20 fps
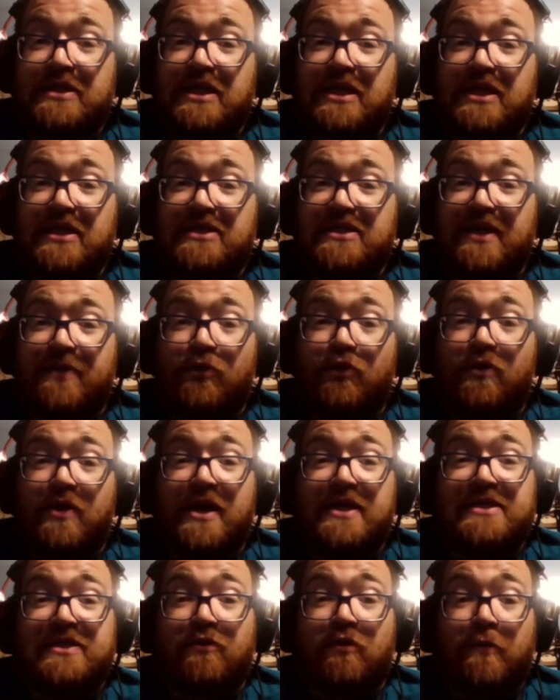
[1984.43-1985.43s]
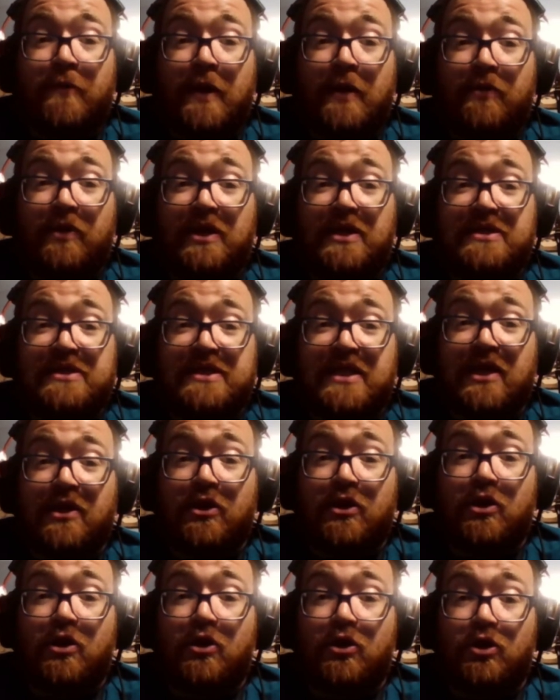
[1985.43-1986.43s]
Democrats and Republicans that
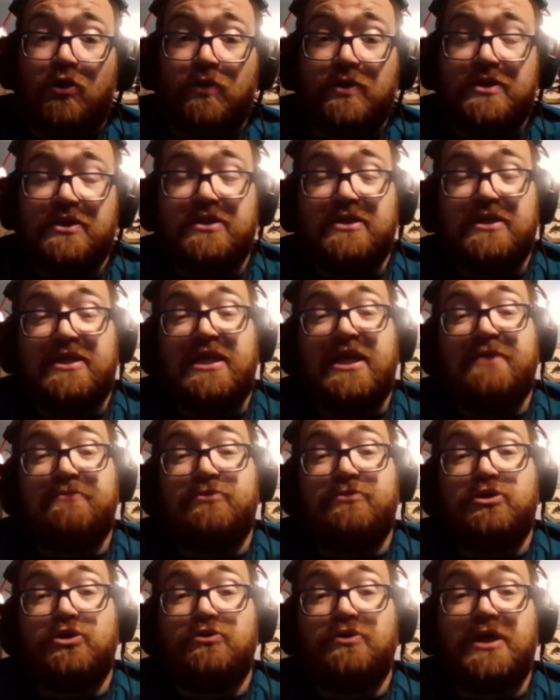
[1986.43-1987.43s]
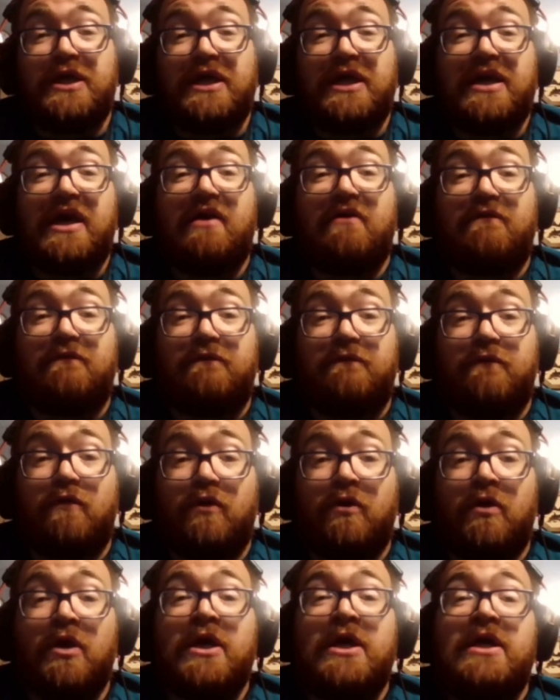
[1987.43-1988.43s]
are going to keep duking it out for
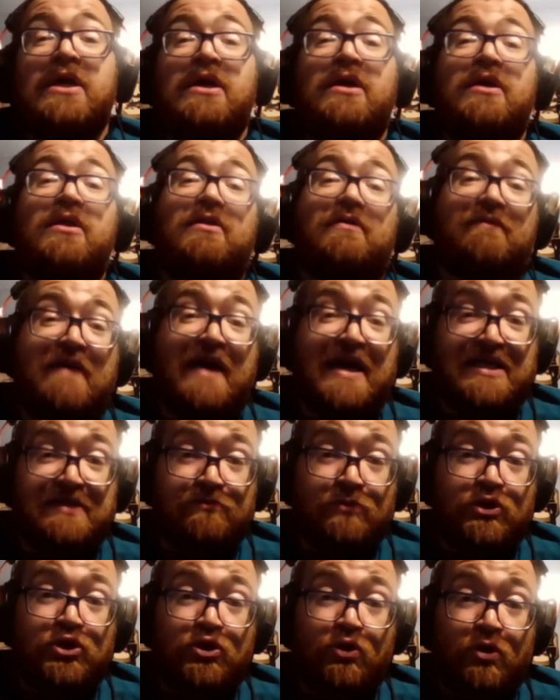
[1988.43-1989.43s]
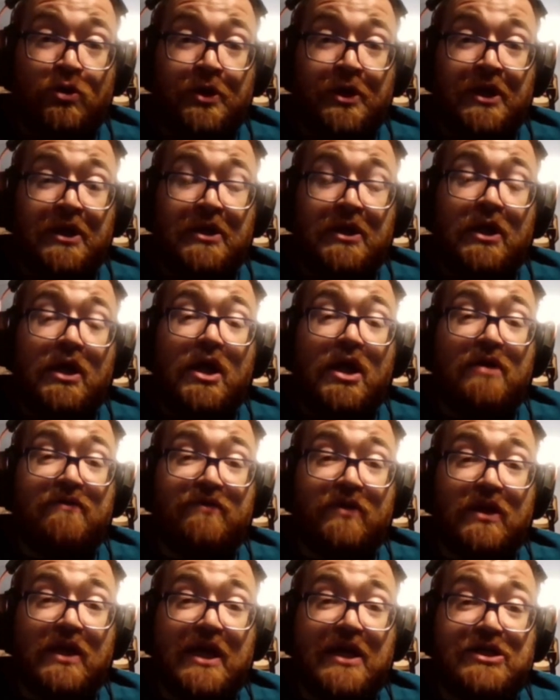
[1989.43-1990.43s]
the vast majority of
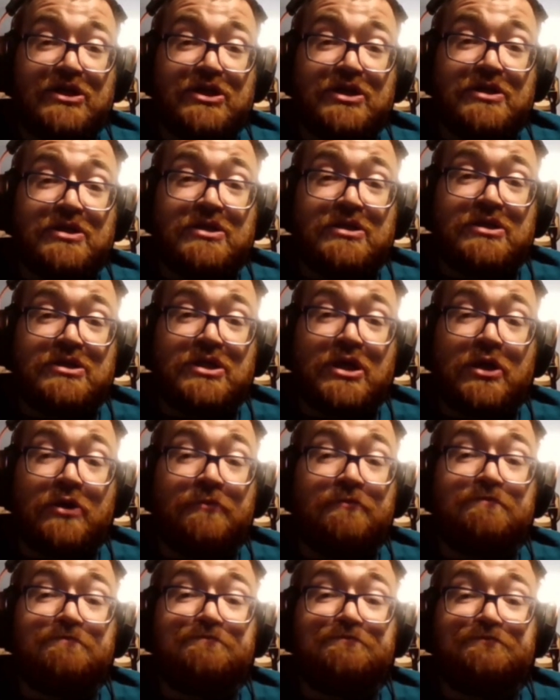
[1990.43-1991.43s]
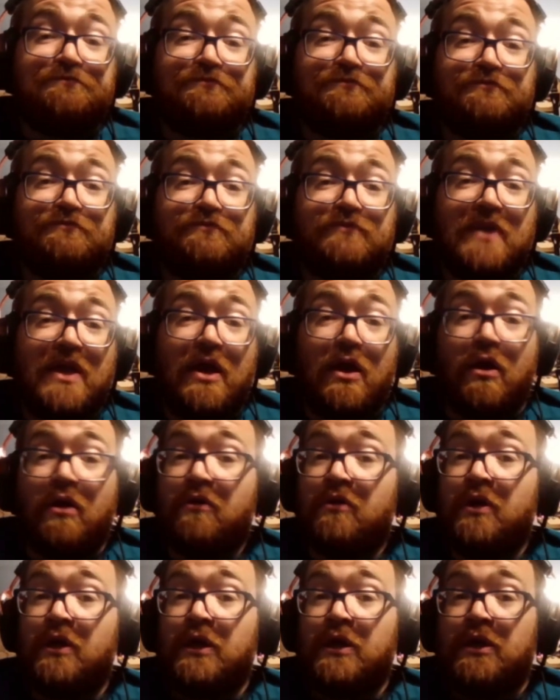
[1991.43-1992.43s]
elections. So they are
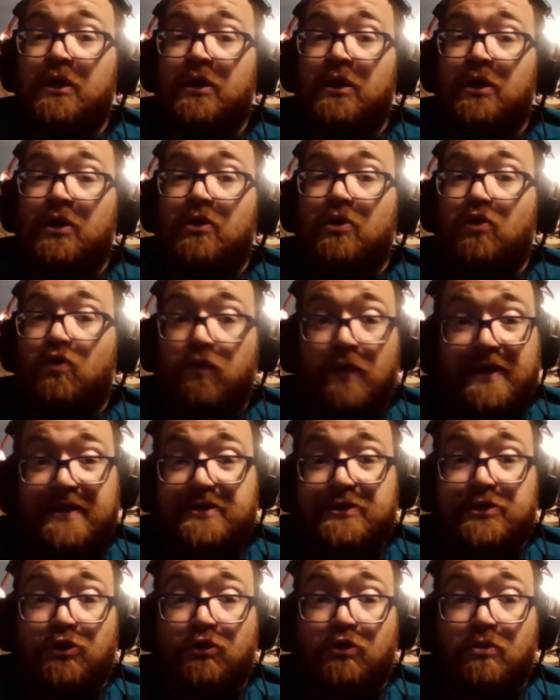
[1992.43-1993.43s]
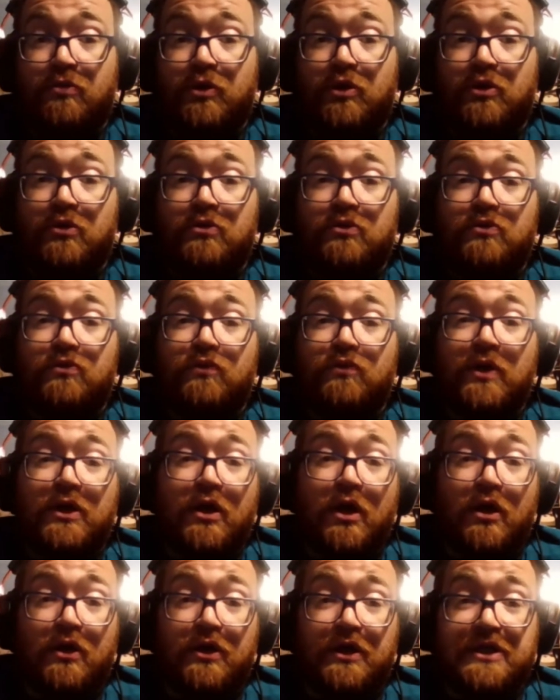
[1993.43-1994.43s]
quite durable,
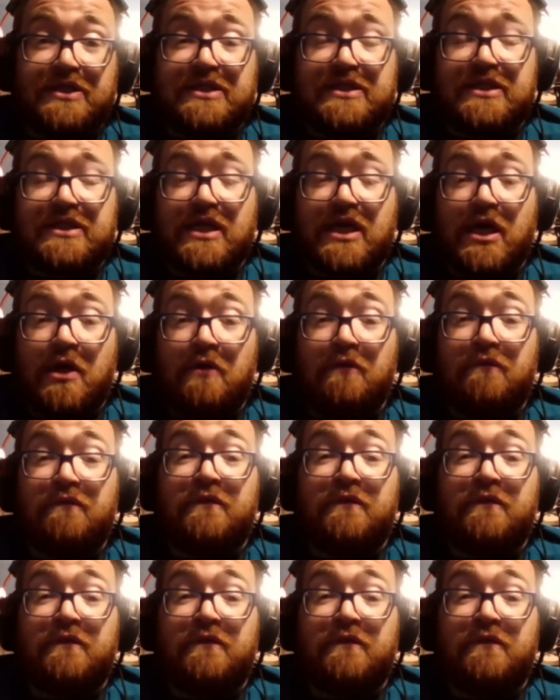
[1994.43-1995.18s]
regardless of